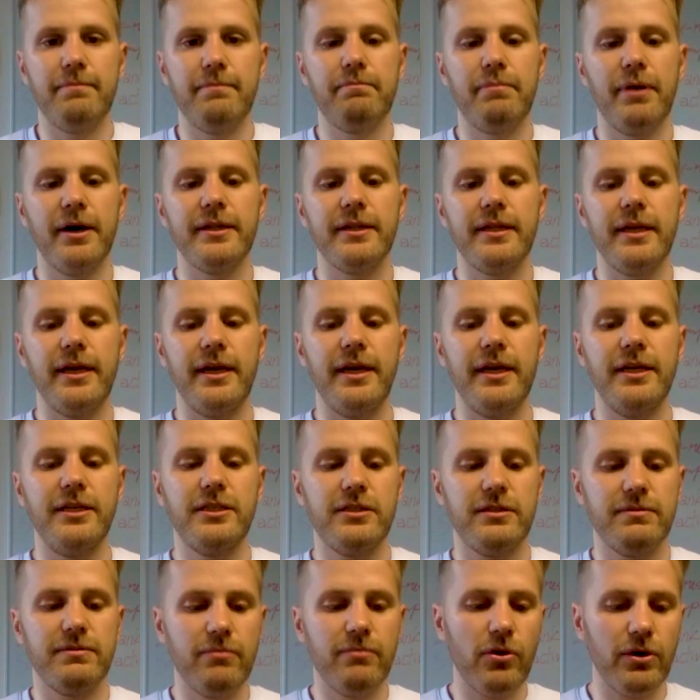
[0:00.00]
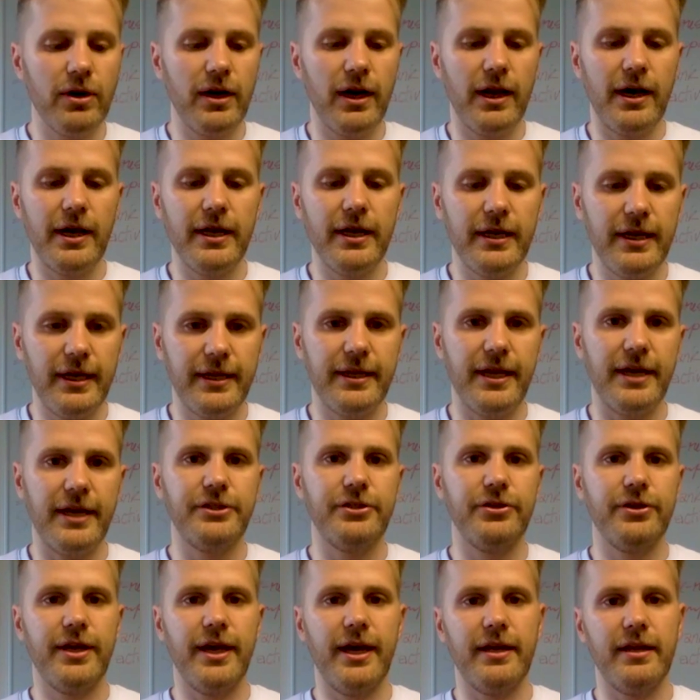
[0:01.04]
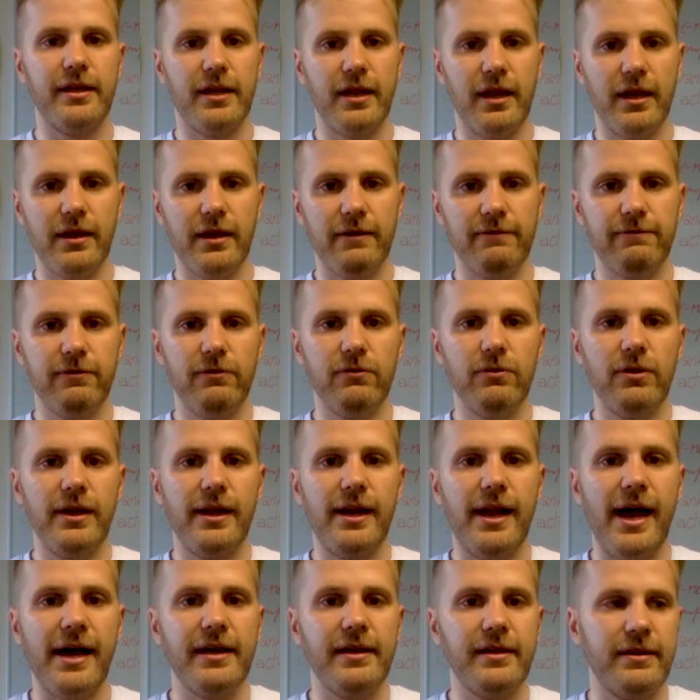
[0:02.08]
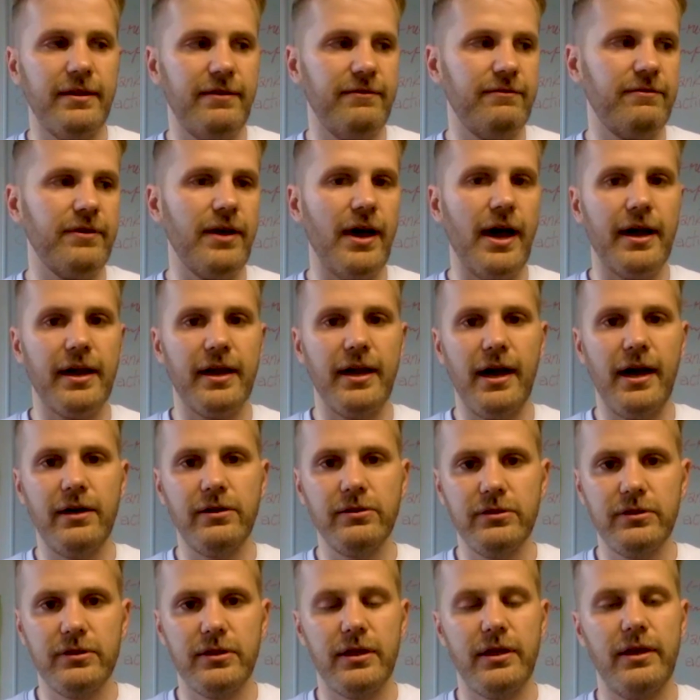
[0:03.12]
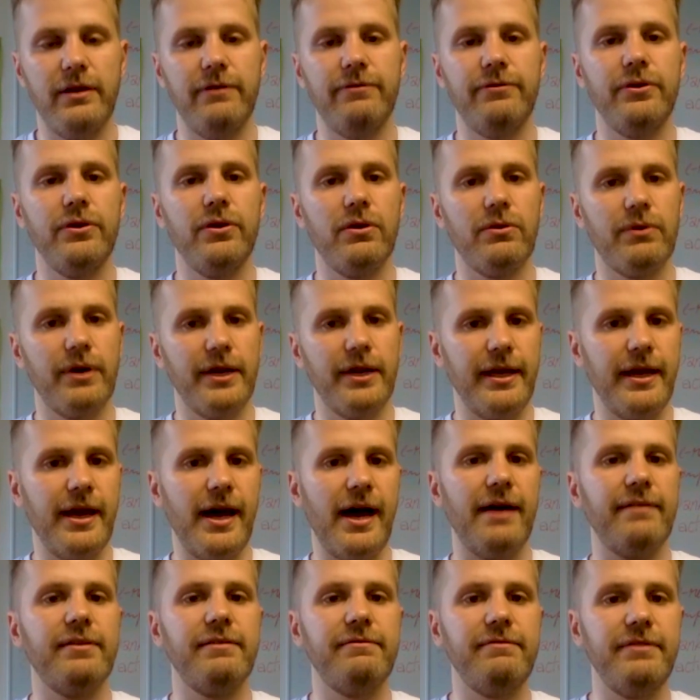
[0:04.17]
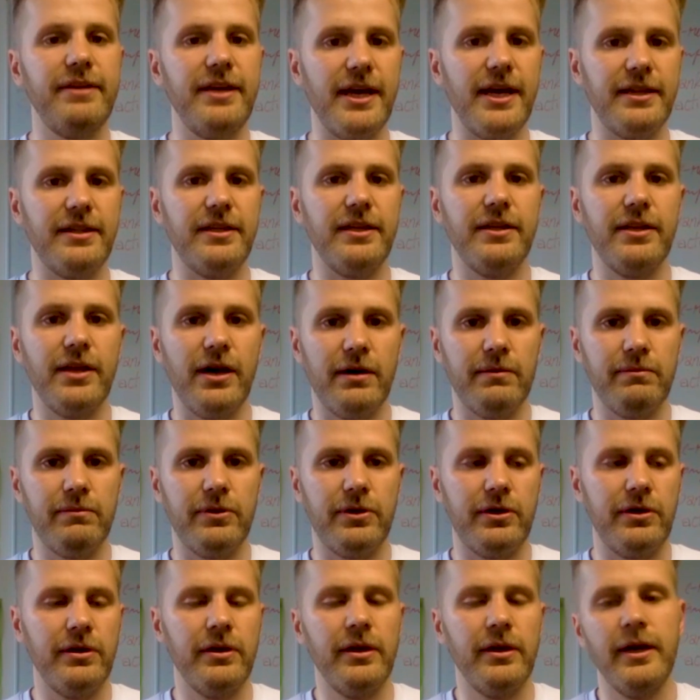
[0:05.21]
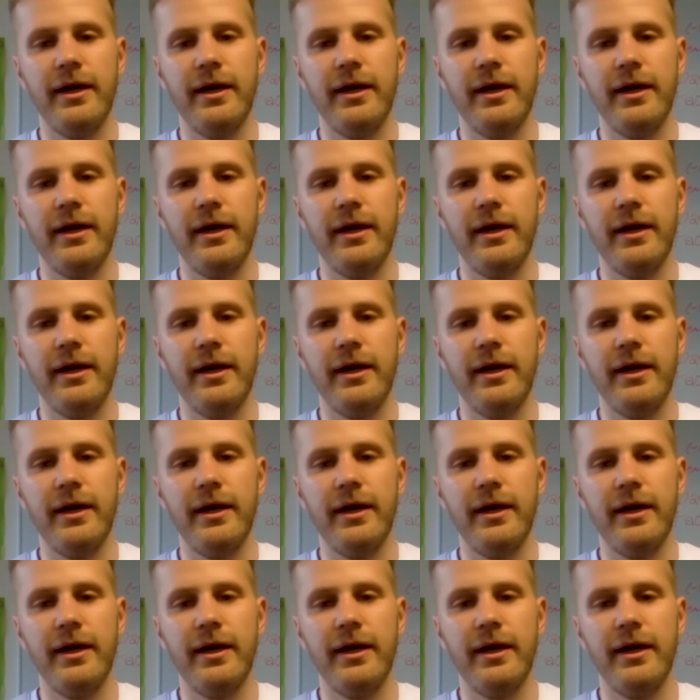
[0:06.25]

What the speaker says: But it's more likely that you get like a full active account if you already have the VAT number.